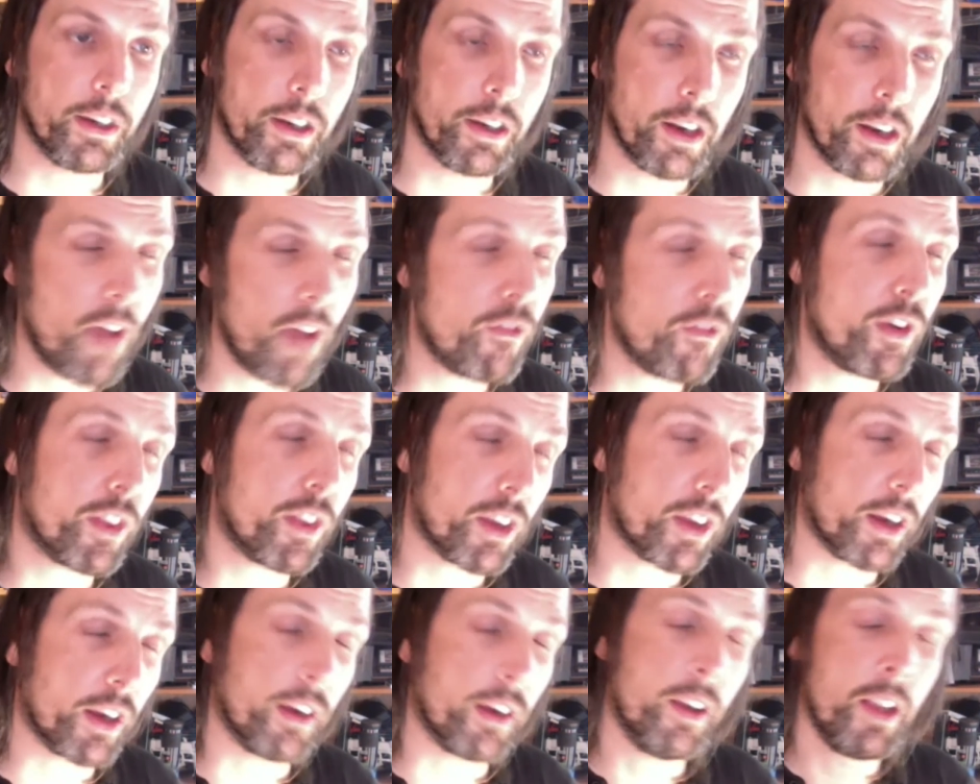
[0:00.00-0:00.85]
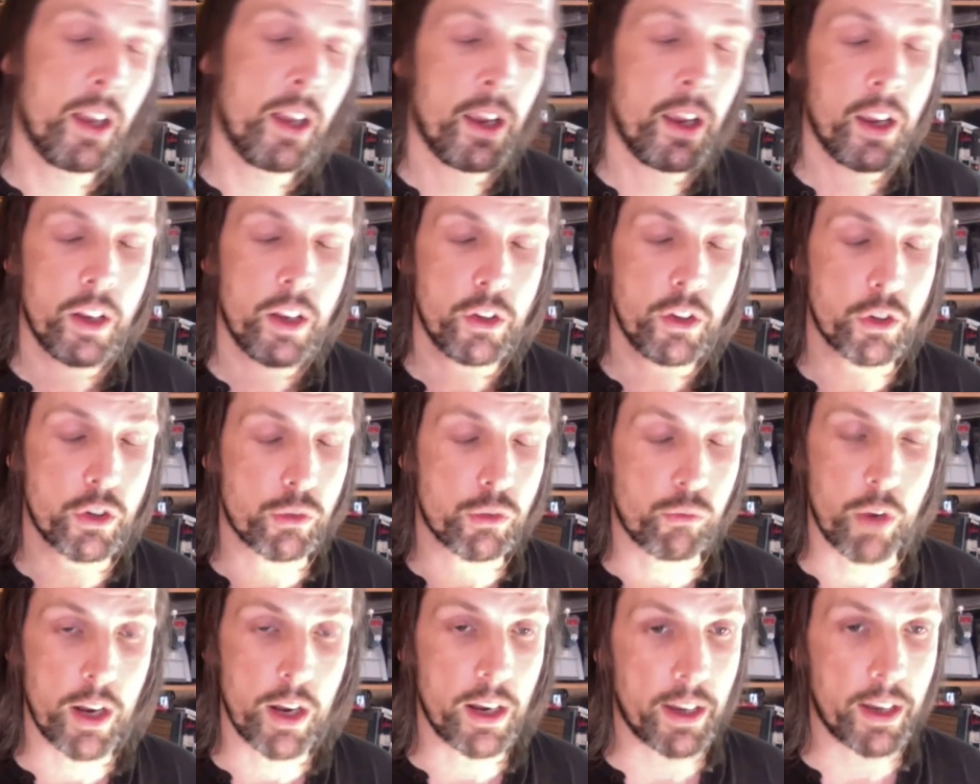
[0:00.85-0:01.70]
and everything just
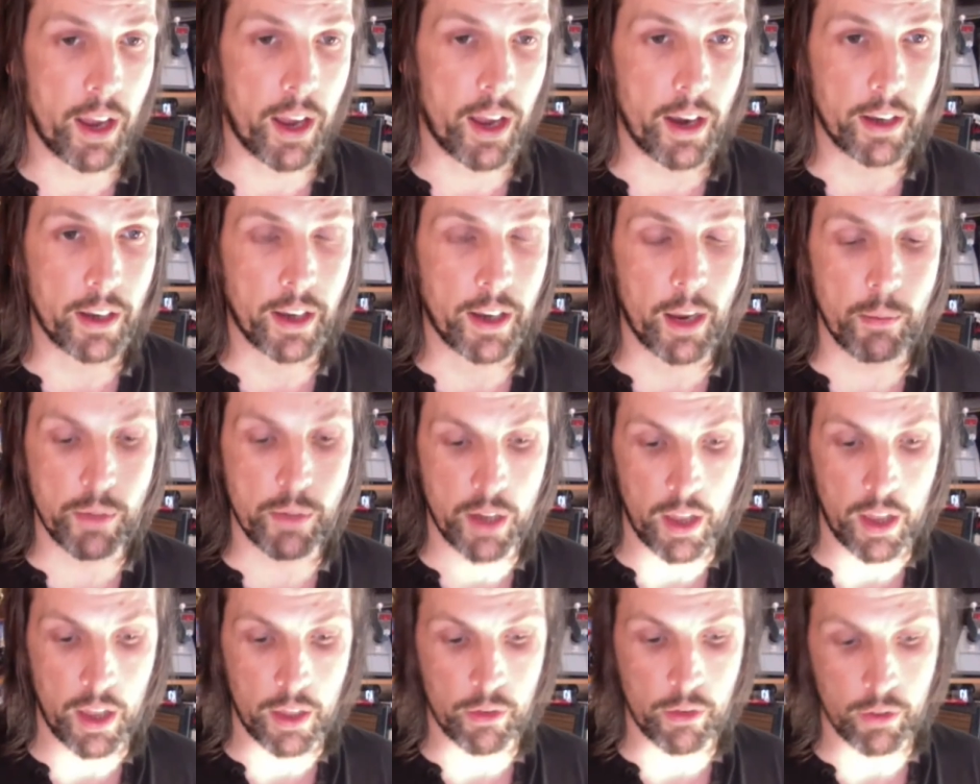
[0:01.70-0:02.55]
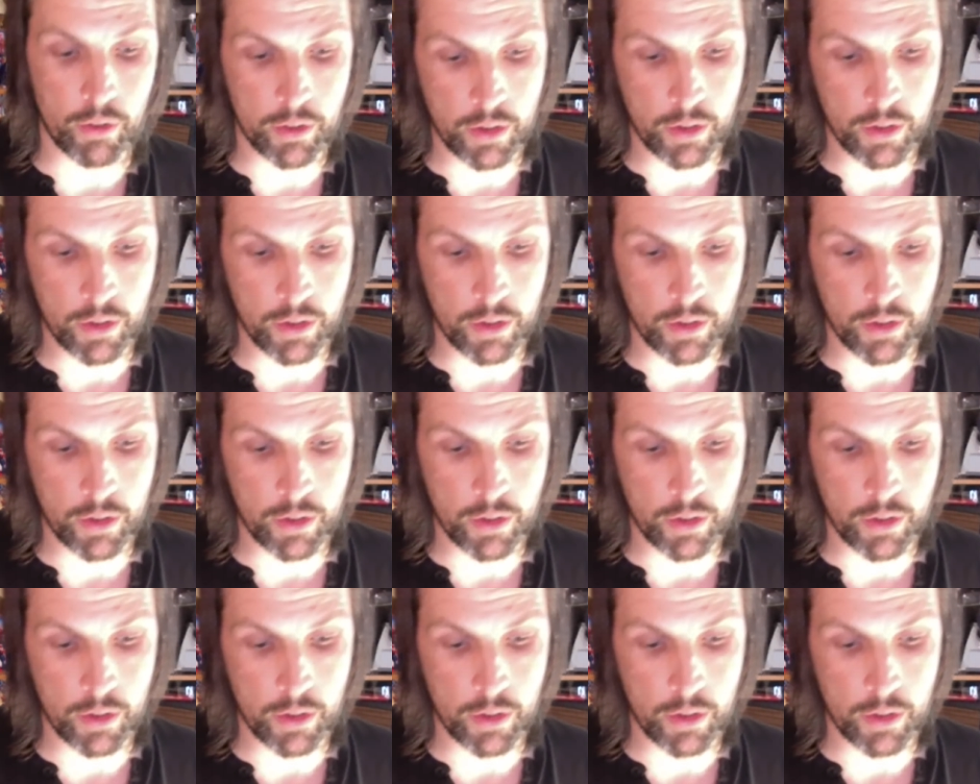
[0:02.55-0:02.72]
really kind of came together.